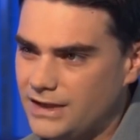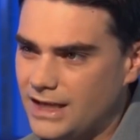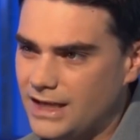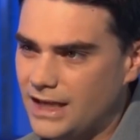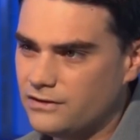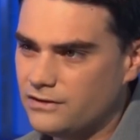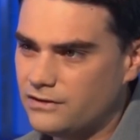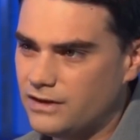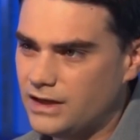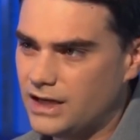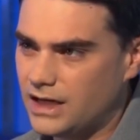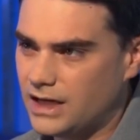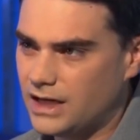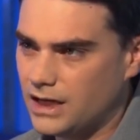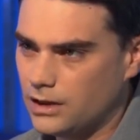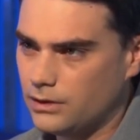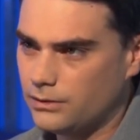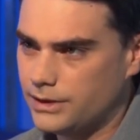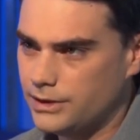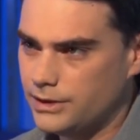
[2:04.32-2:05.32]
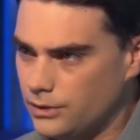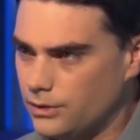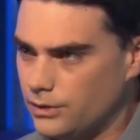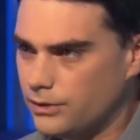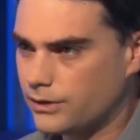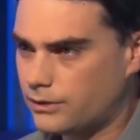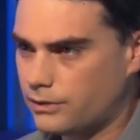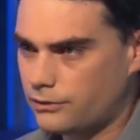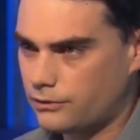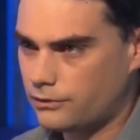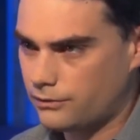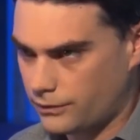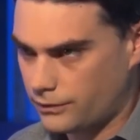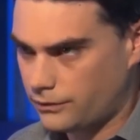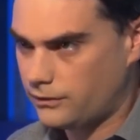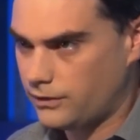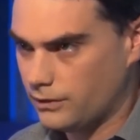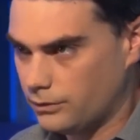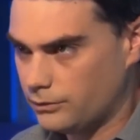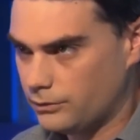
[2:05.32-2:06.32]
DNC and Hillary knew that Christopher
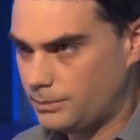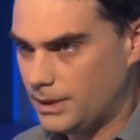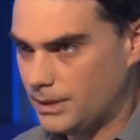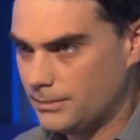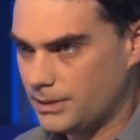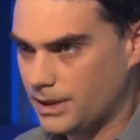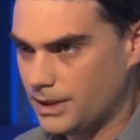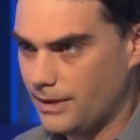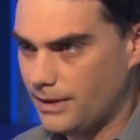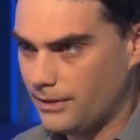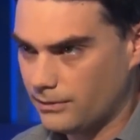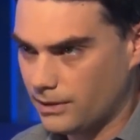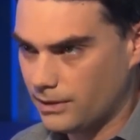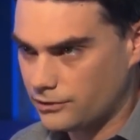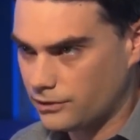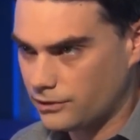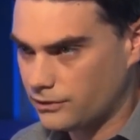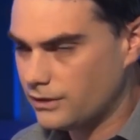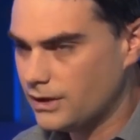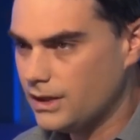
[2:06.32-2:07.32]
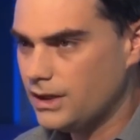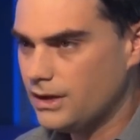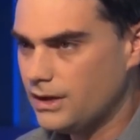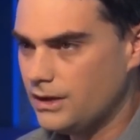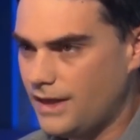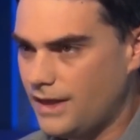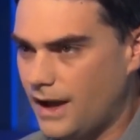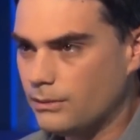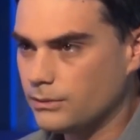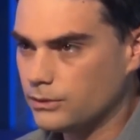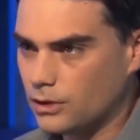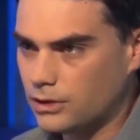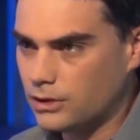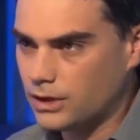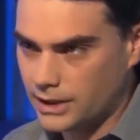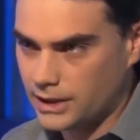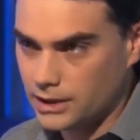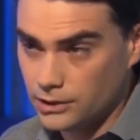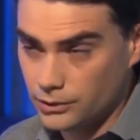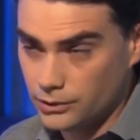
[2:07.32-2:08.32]
Steele was being played by the Russians. That would look
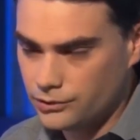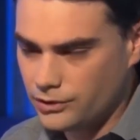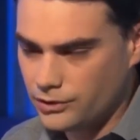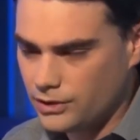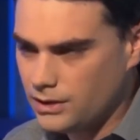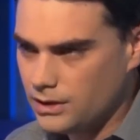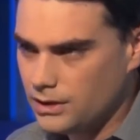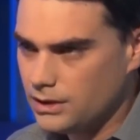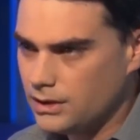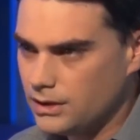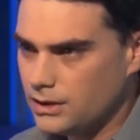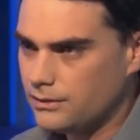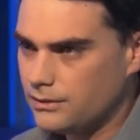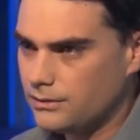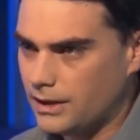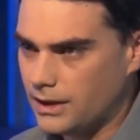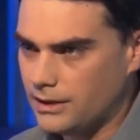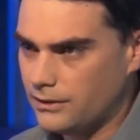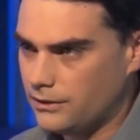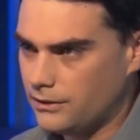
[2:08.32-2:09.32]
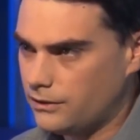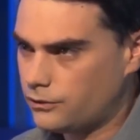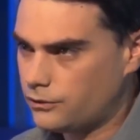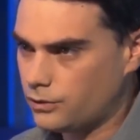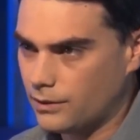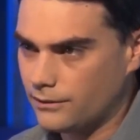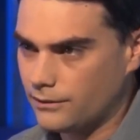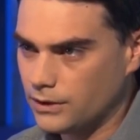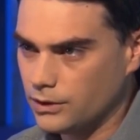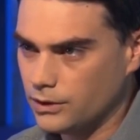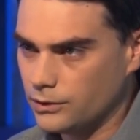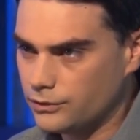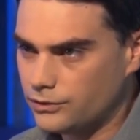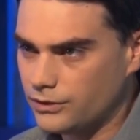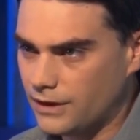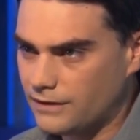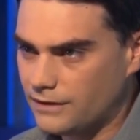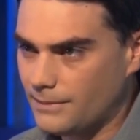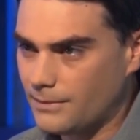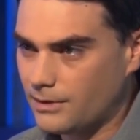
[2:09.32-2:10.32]
like collusion, right? The sort of
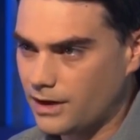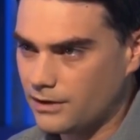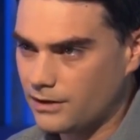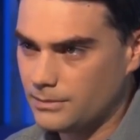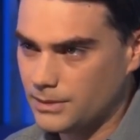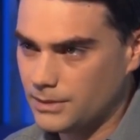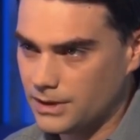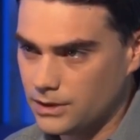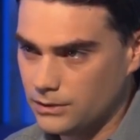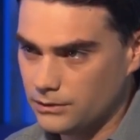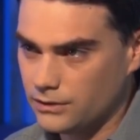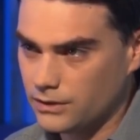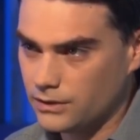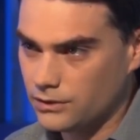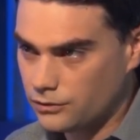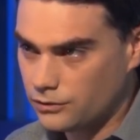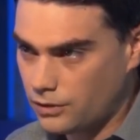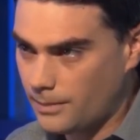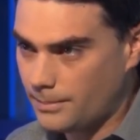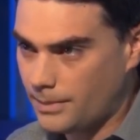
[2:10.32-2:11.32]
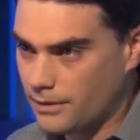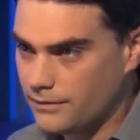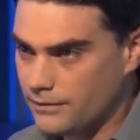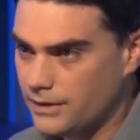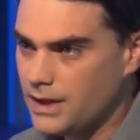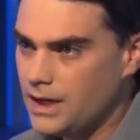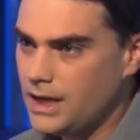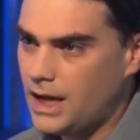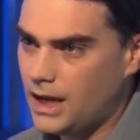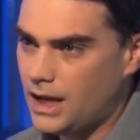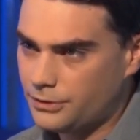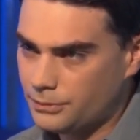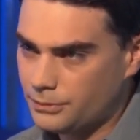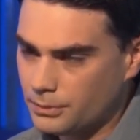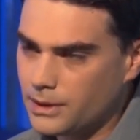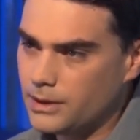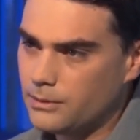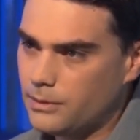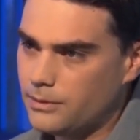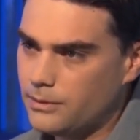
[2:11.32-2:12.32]
collusion that Democrats have been accusing Trump of. And
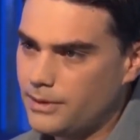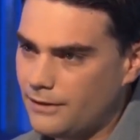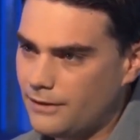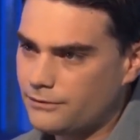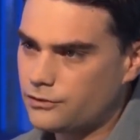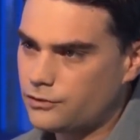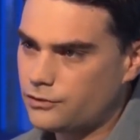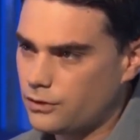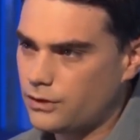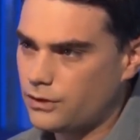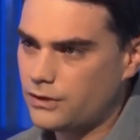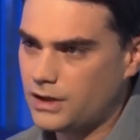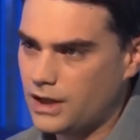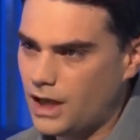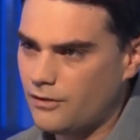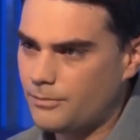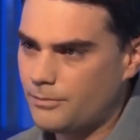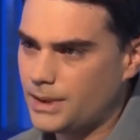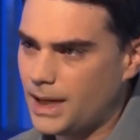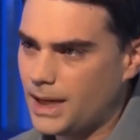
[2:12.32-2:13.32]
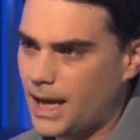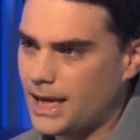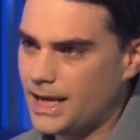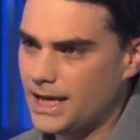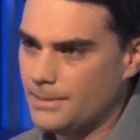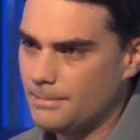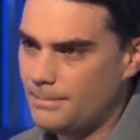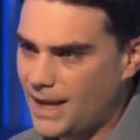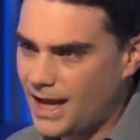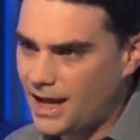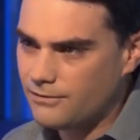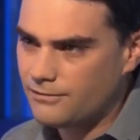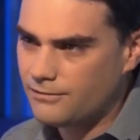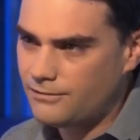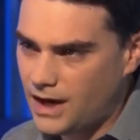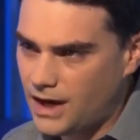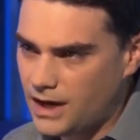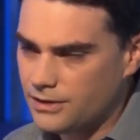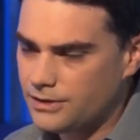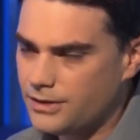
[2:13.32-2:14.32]
three, we would have to show that the FBI, in
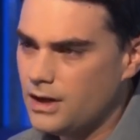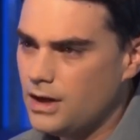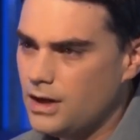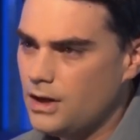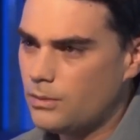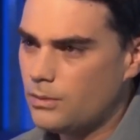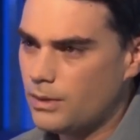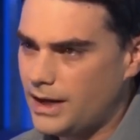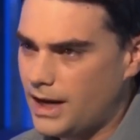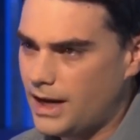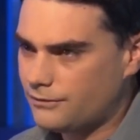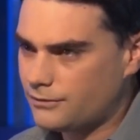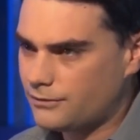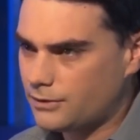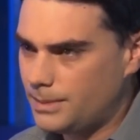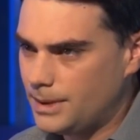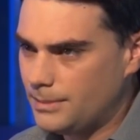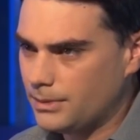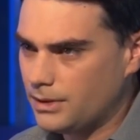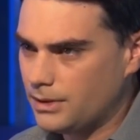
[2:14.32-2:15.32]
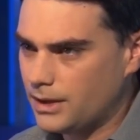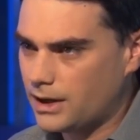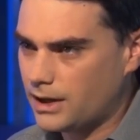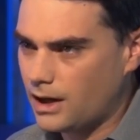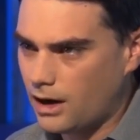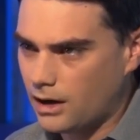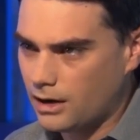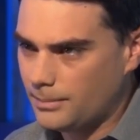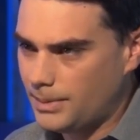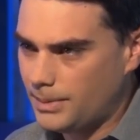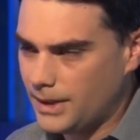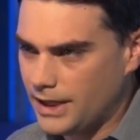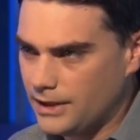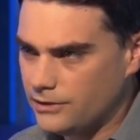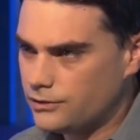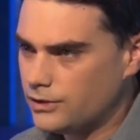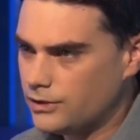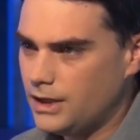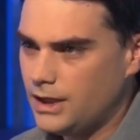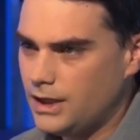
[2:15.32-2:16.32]
bad faith, went after people like Carter
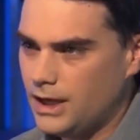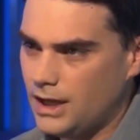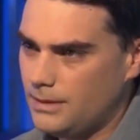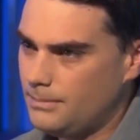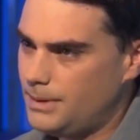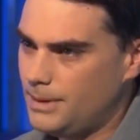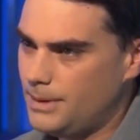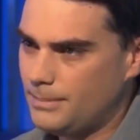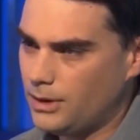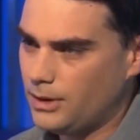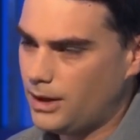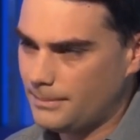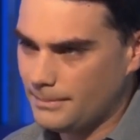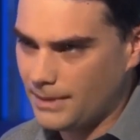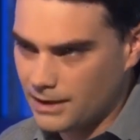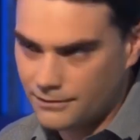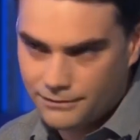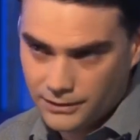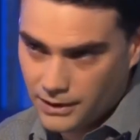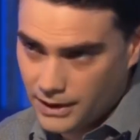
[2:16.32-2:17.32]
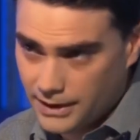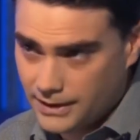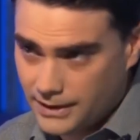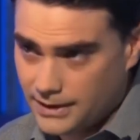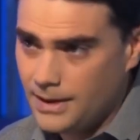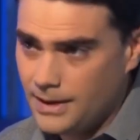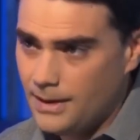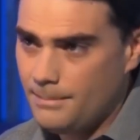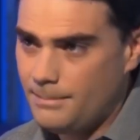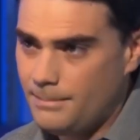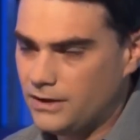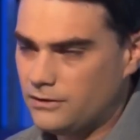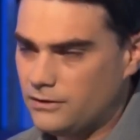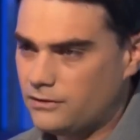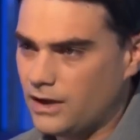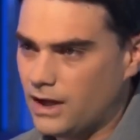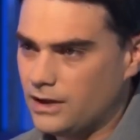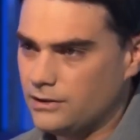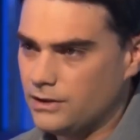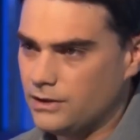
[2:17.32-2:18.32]
Page and people like Mike Flynn
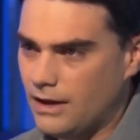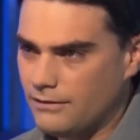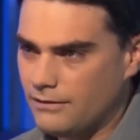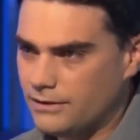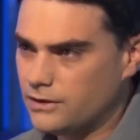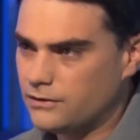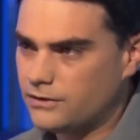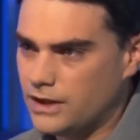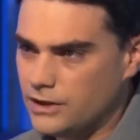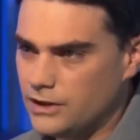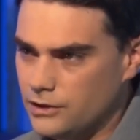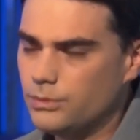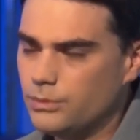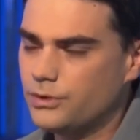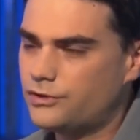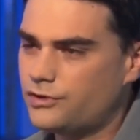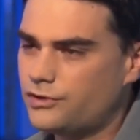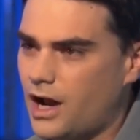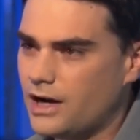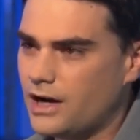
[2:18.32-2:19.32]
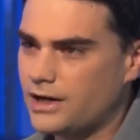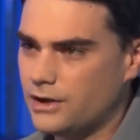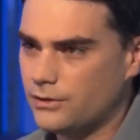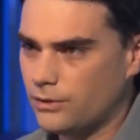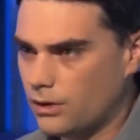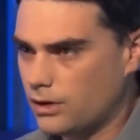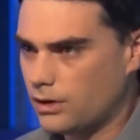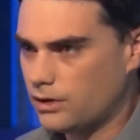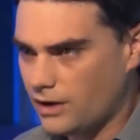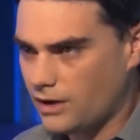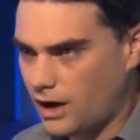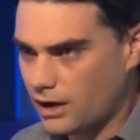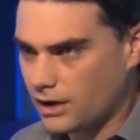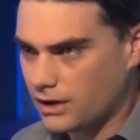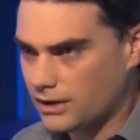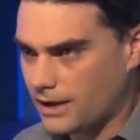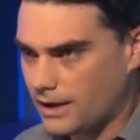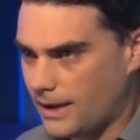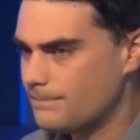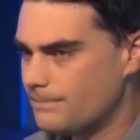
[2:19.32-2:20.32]
based on evidence they knew was shoddy in order to
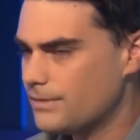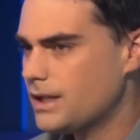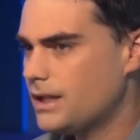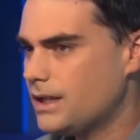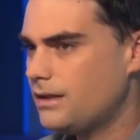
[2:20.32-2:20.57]
target them.